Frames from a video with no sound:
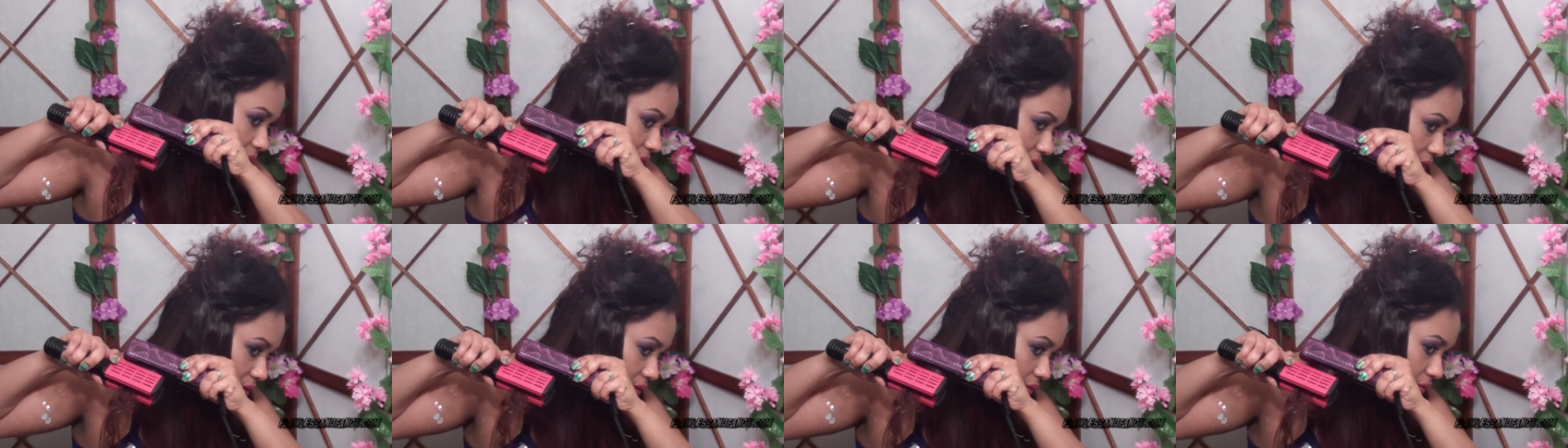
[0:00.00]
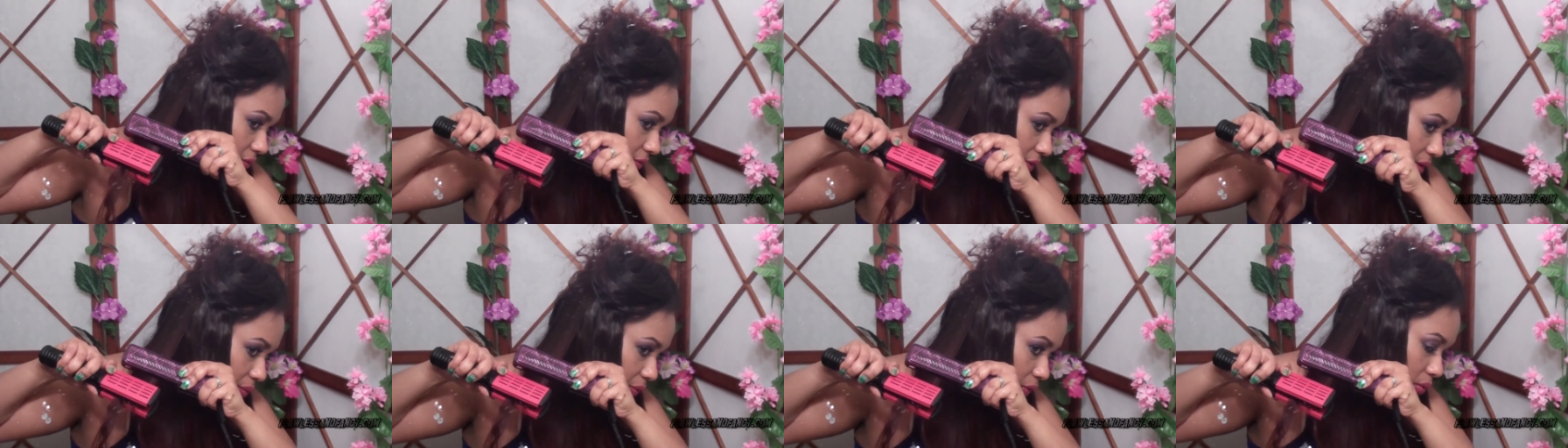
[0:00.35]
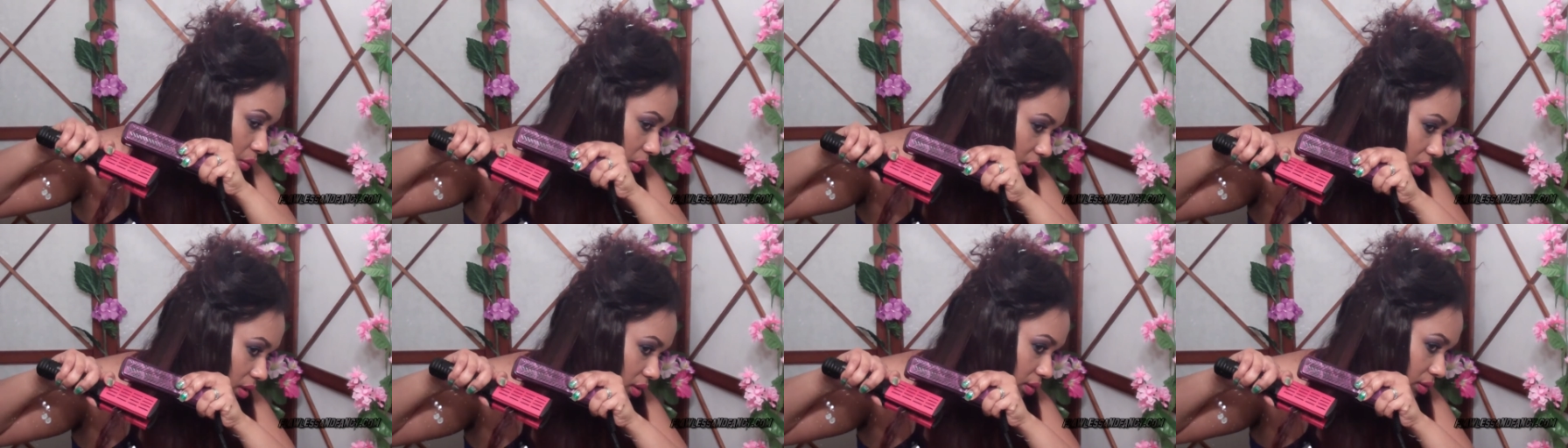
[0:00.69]
that happens
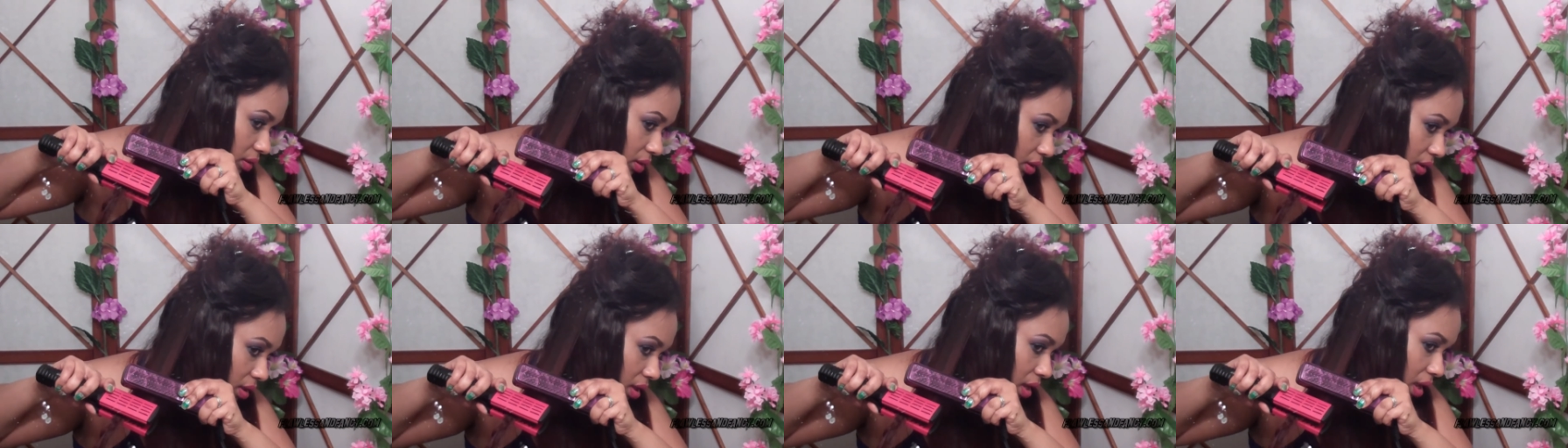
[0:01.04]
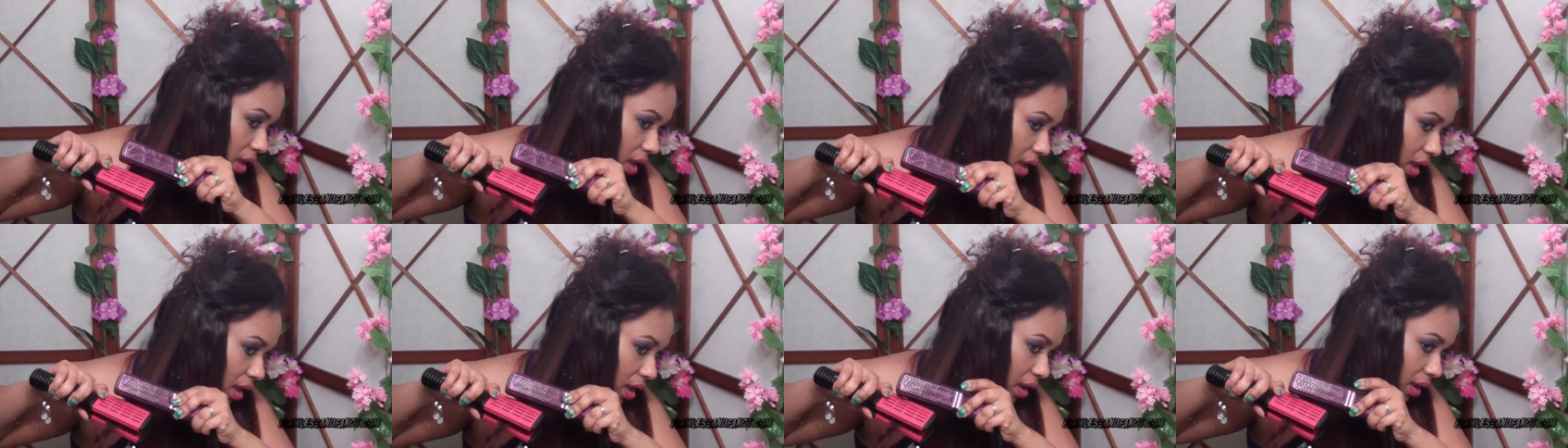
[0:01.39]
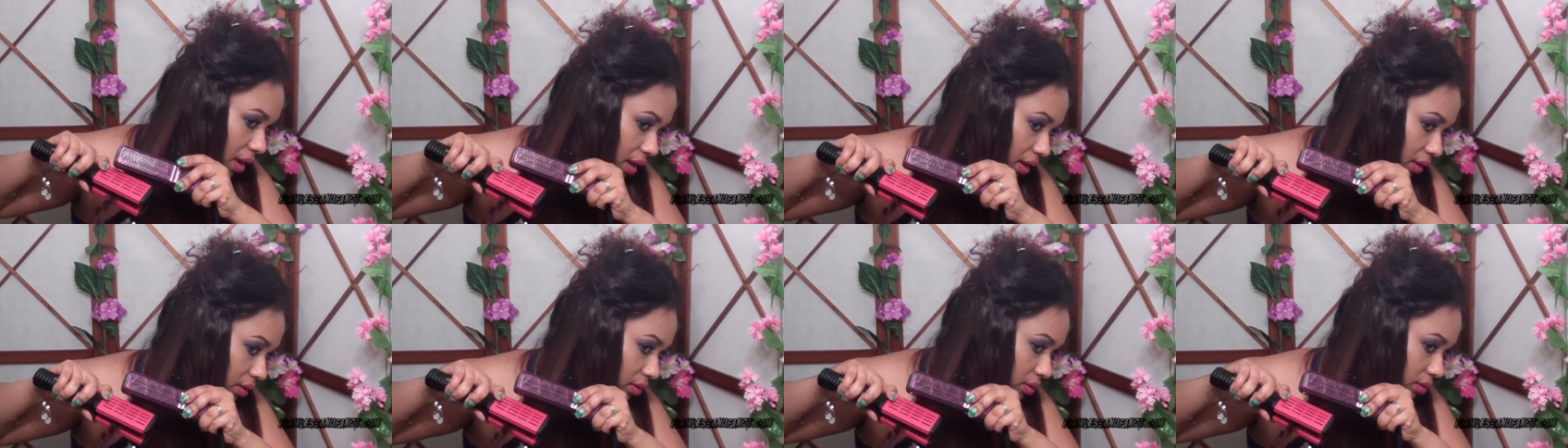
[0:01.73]
sometimes when you
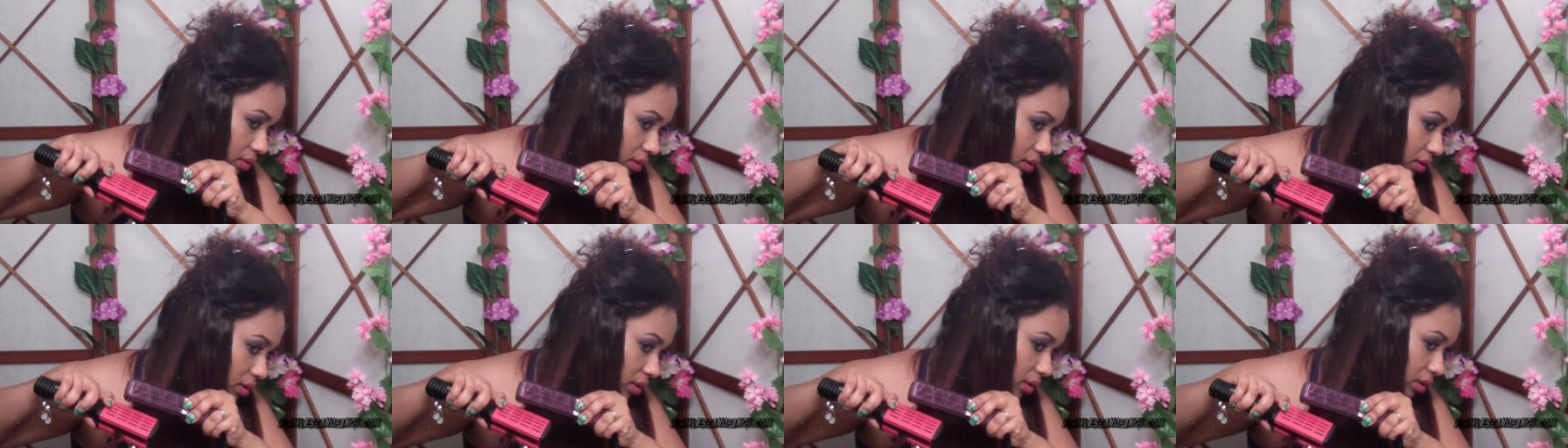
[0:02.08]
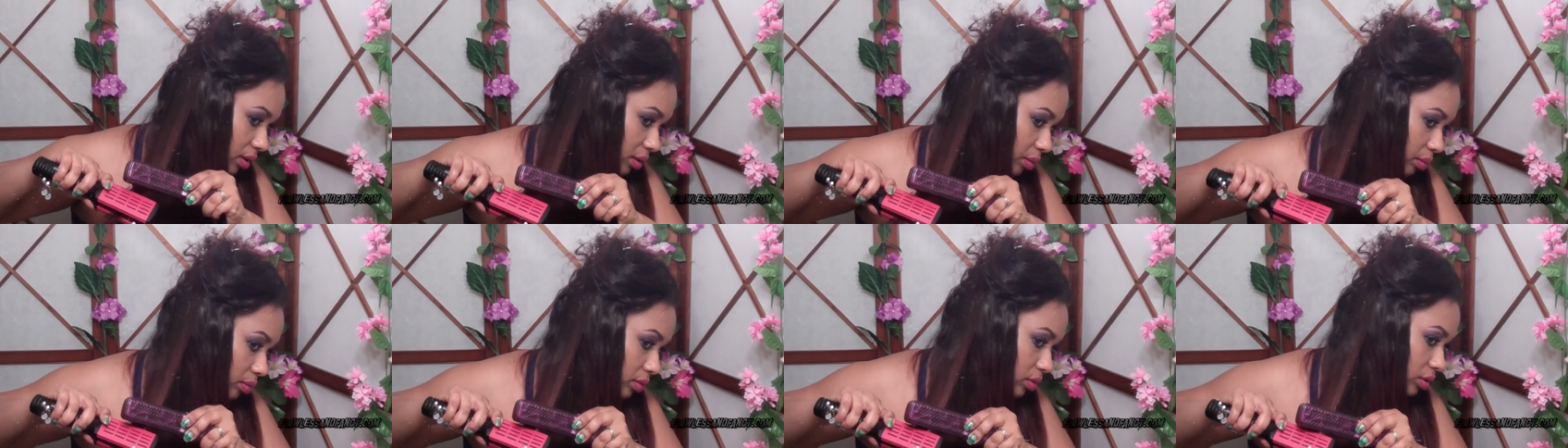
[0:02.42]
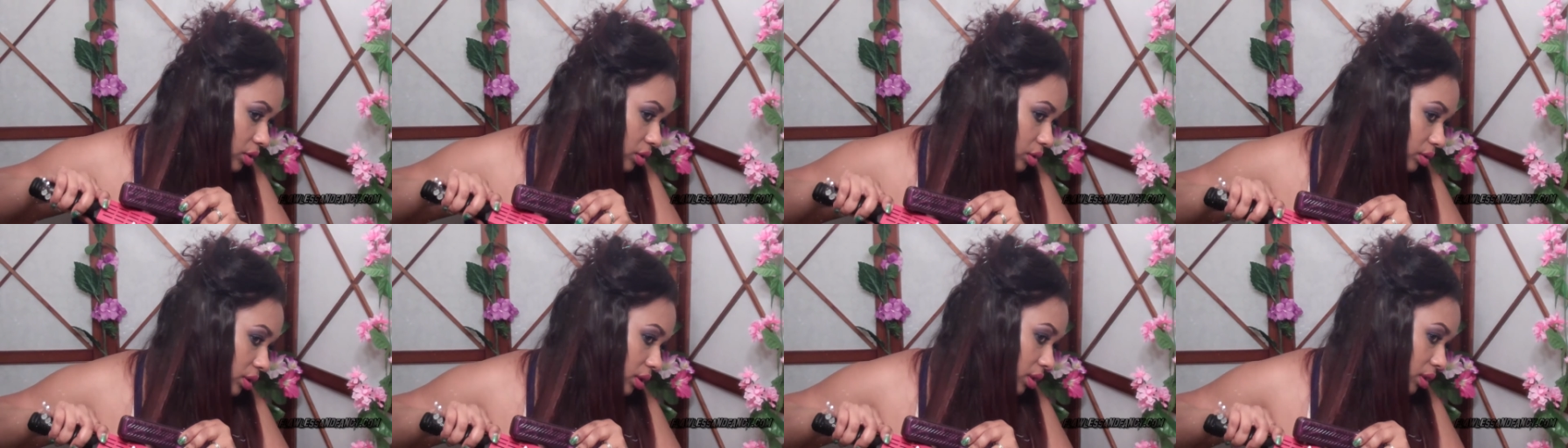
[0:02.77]
spray a little bit too
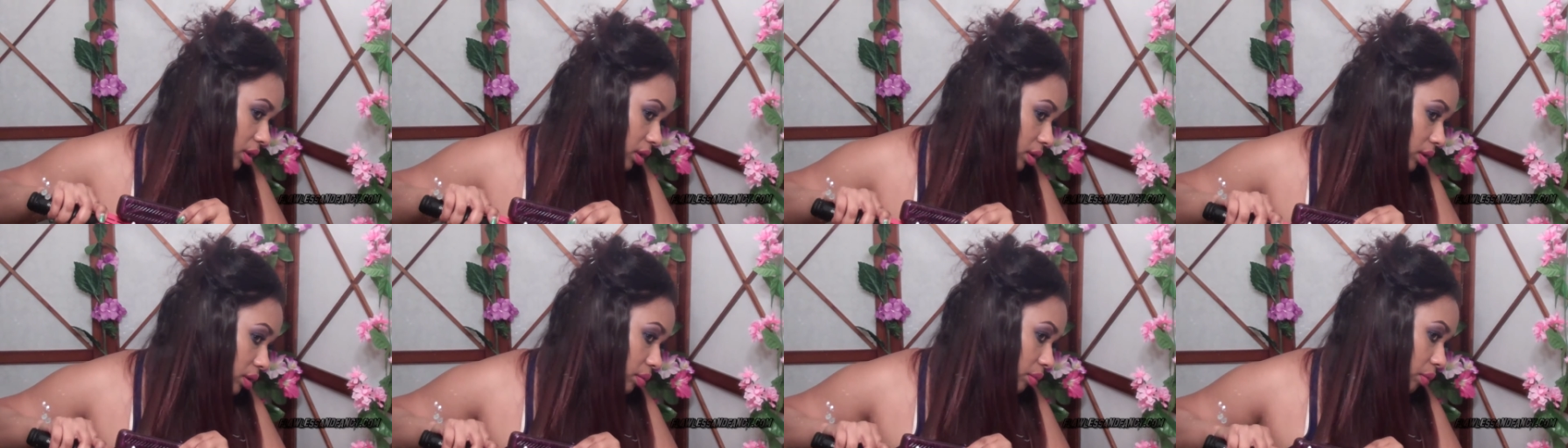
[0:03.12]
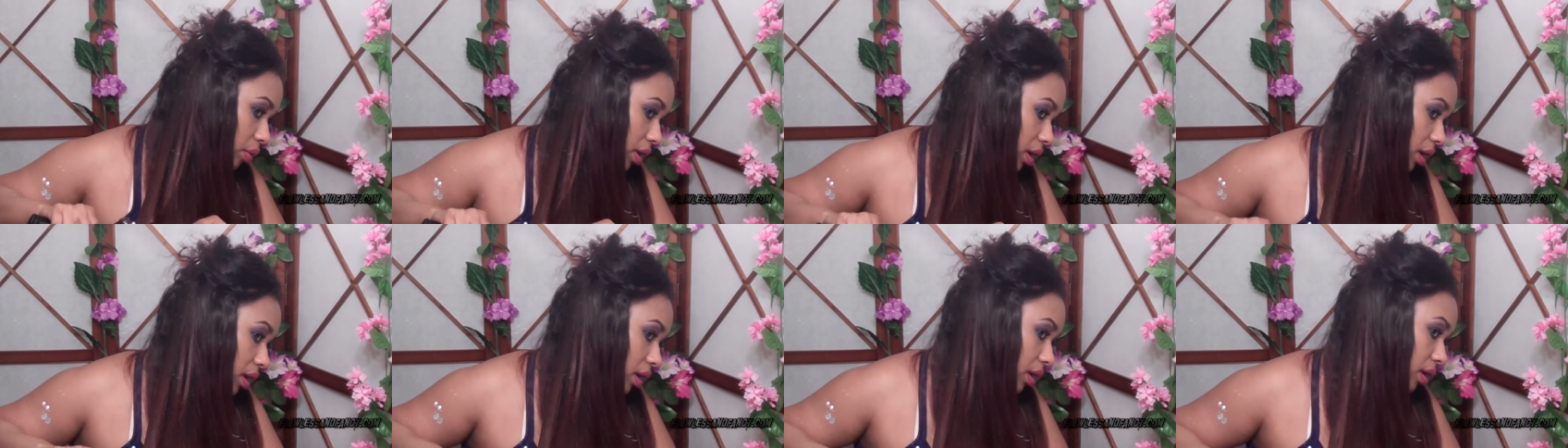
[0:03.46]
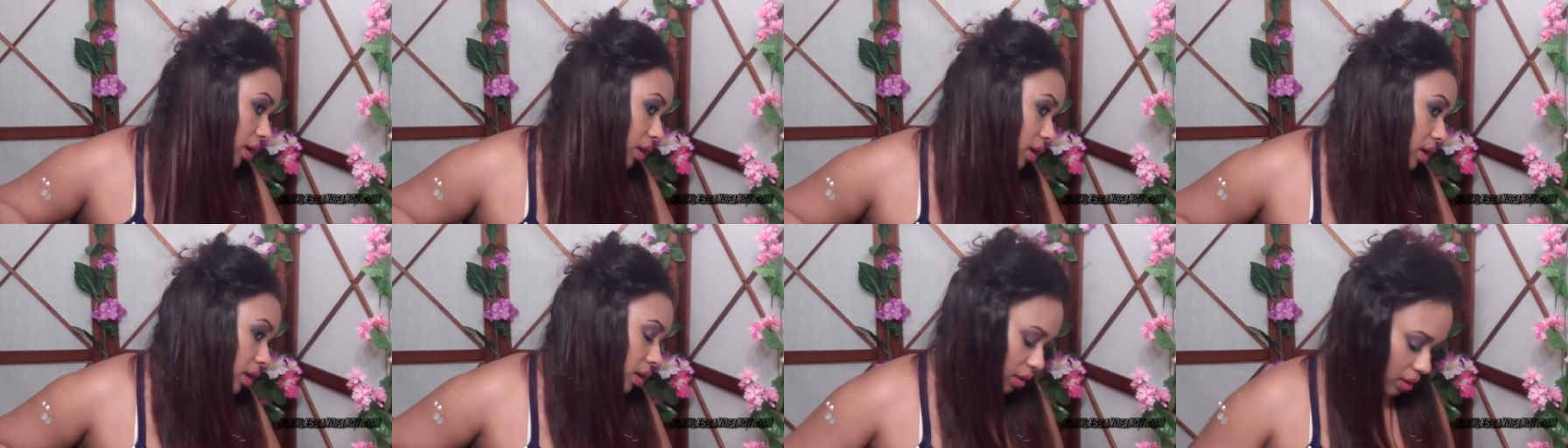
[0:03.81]
much on
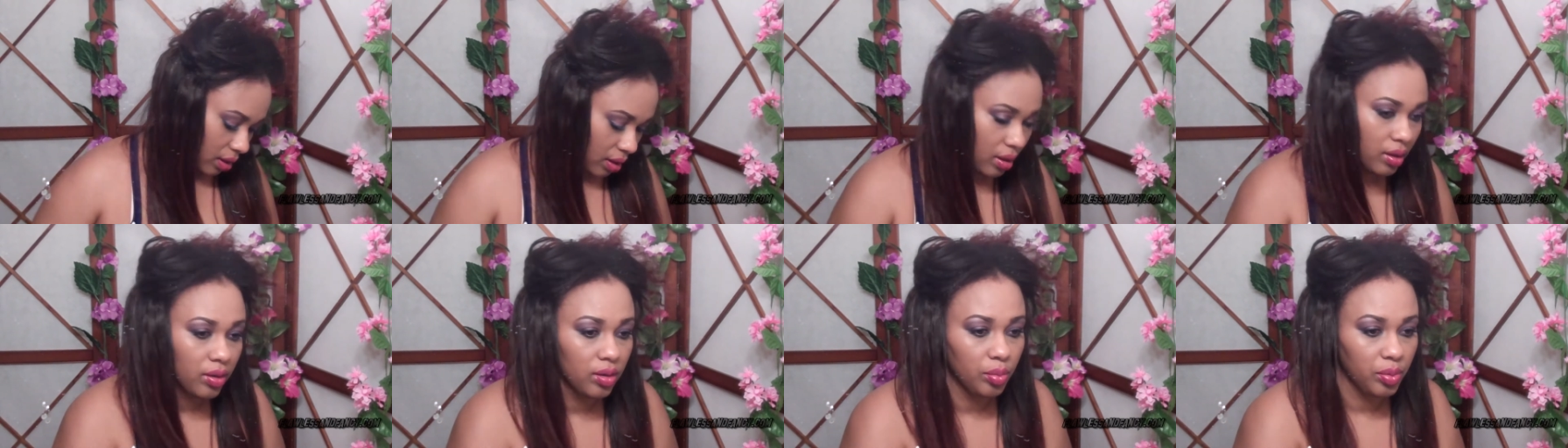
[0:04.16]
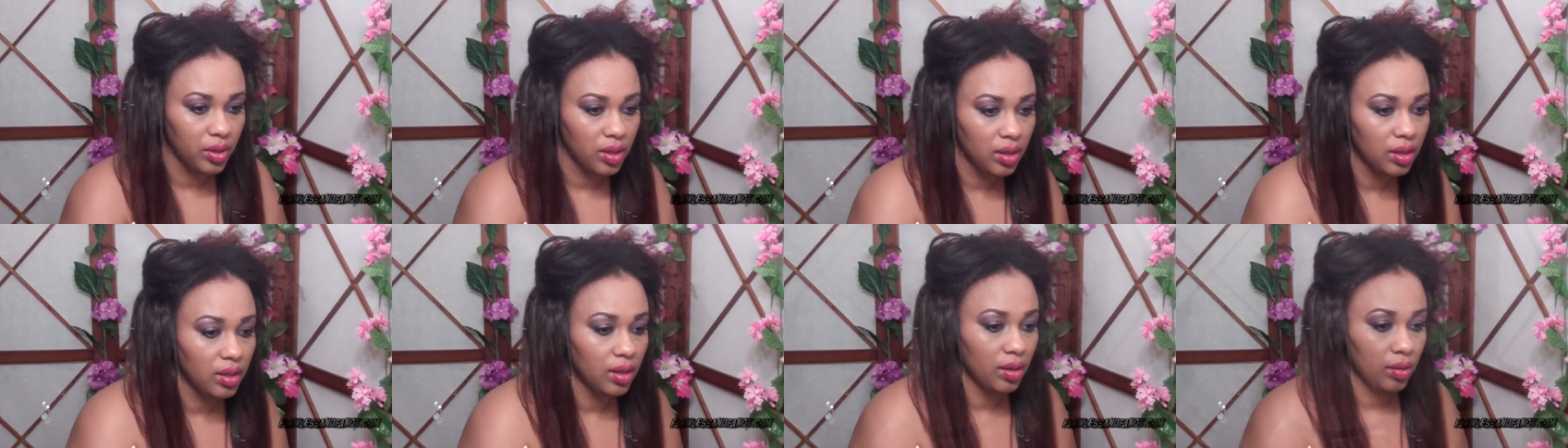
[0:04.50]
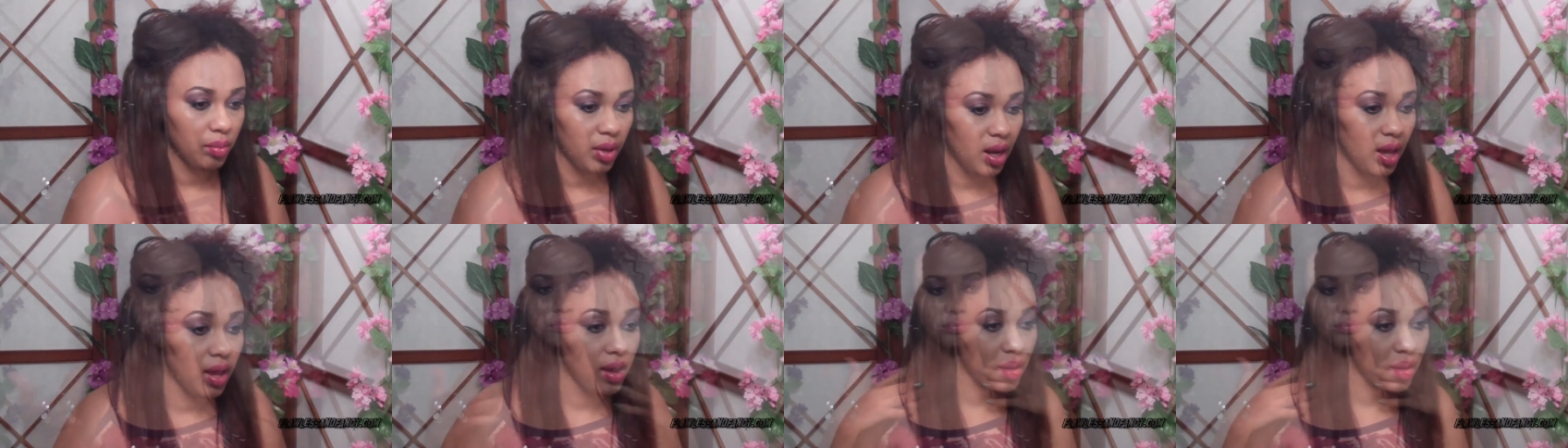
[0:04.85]
the hair, so the excess